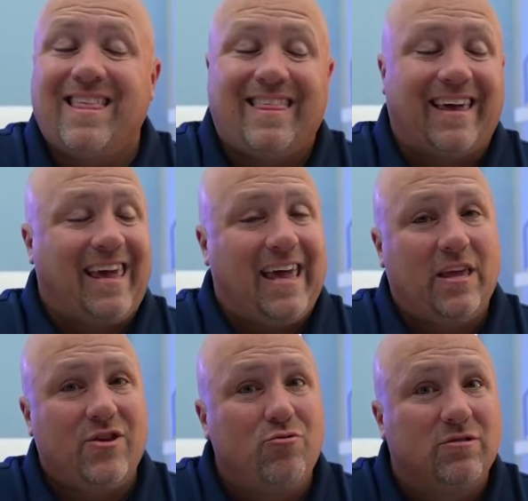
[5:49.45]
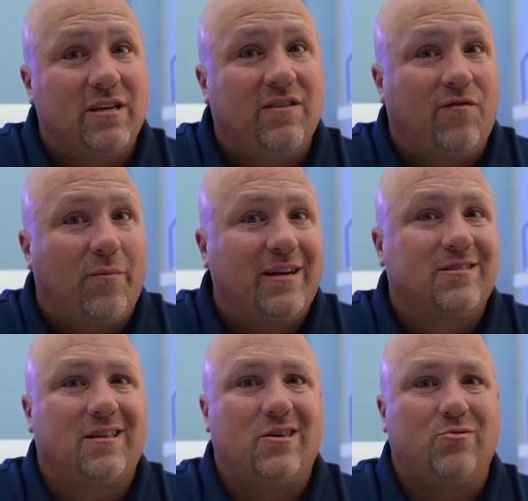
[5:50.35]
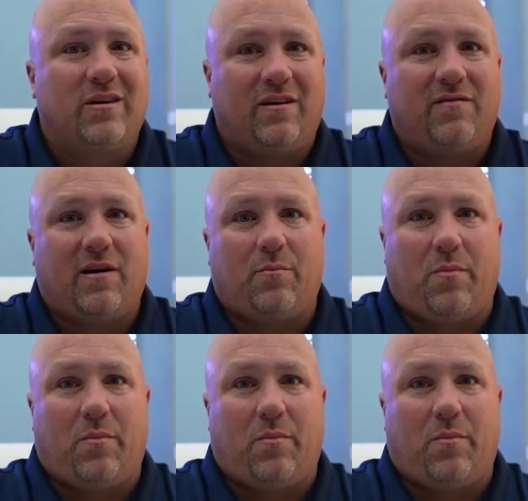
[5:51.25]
They can't use information that you give them